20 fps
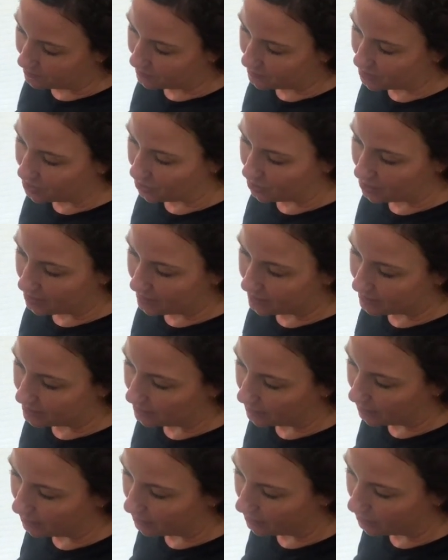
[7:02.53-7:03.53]
So you're going to
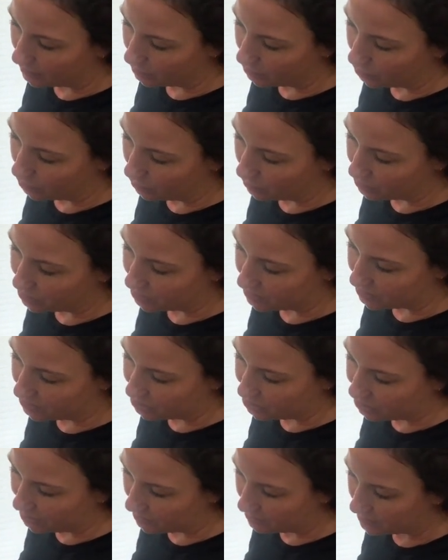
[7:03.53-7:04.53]
see, just
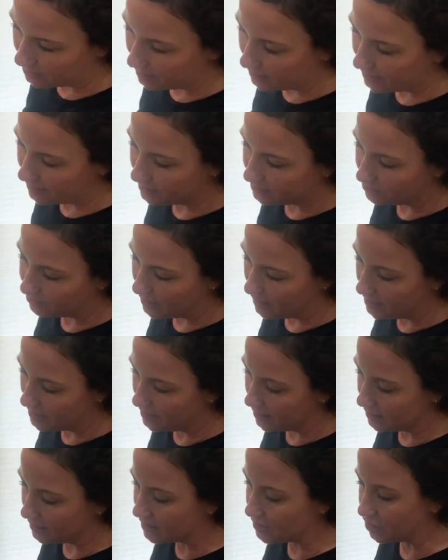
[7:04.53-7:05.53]
generalized
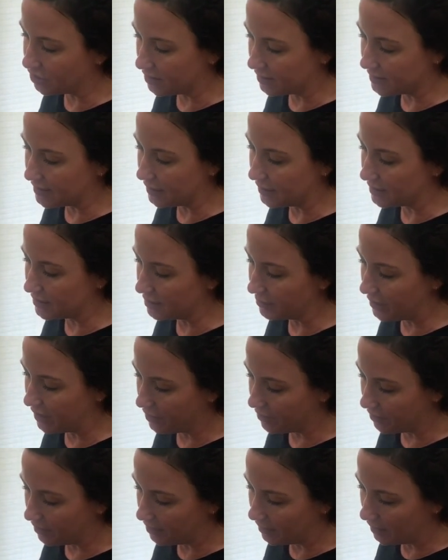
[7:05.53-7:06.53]
redness. You're going to see some
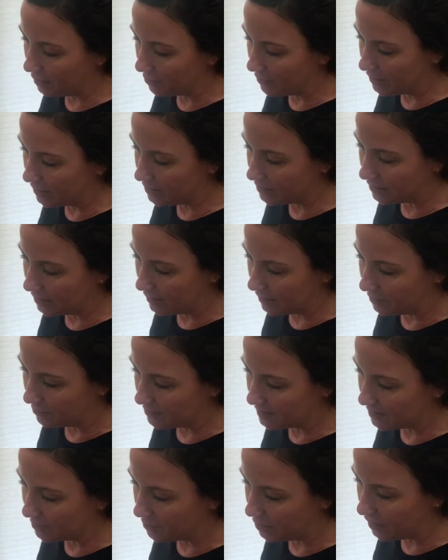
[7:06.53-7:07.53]
erythema,
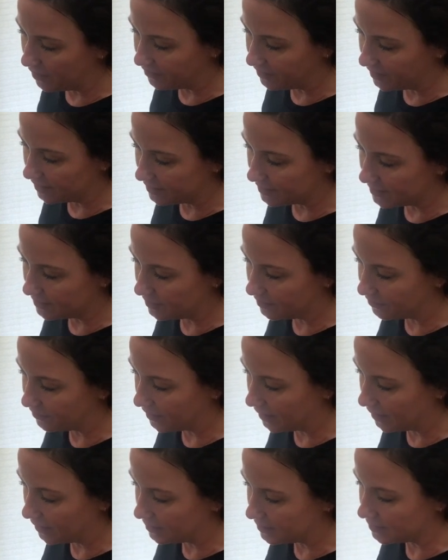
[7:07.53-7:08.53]
some puffiness in the
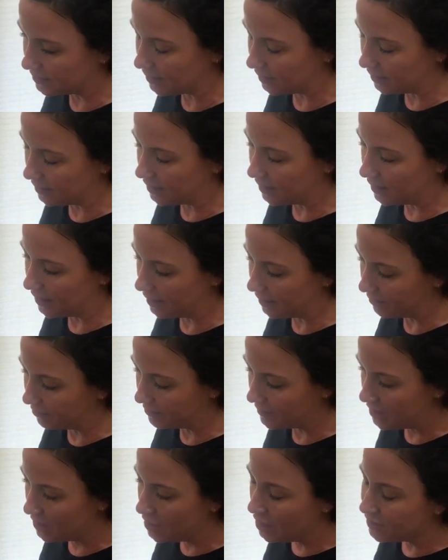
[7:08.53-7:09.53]

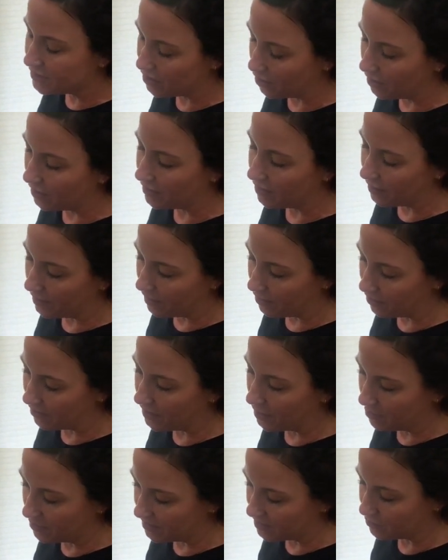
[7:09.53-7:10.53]
face. Sorry, the
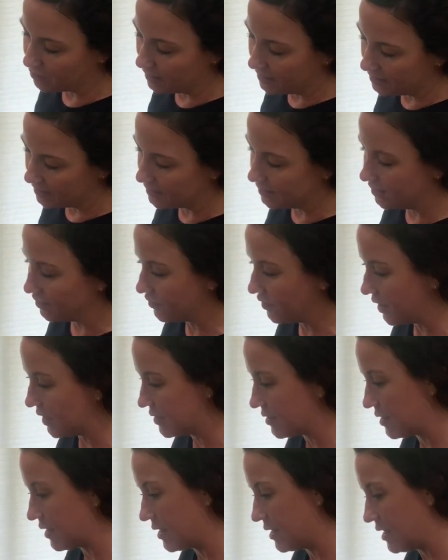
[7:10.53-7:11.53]
erythema is the redness in the
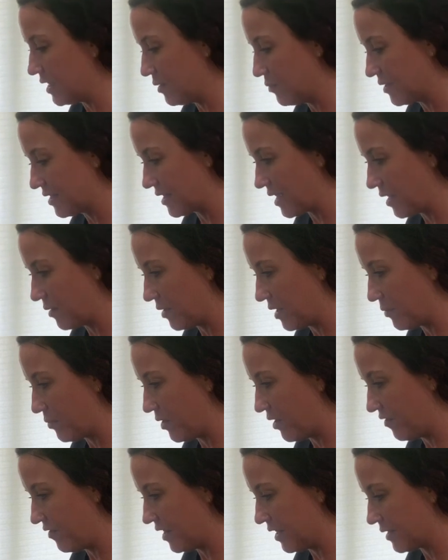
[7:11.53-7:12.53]
face. The edema is going to be the
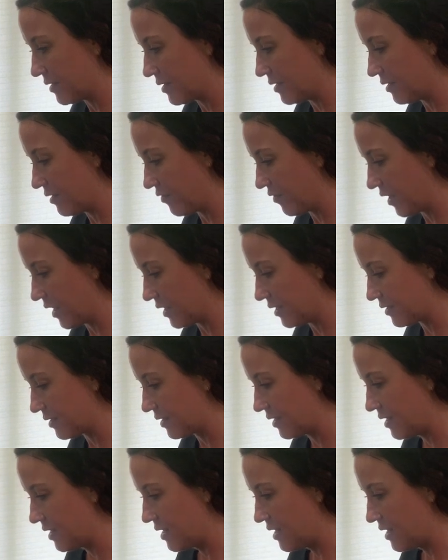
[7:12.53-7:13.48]
puffiness in the face.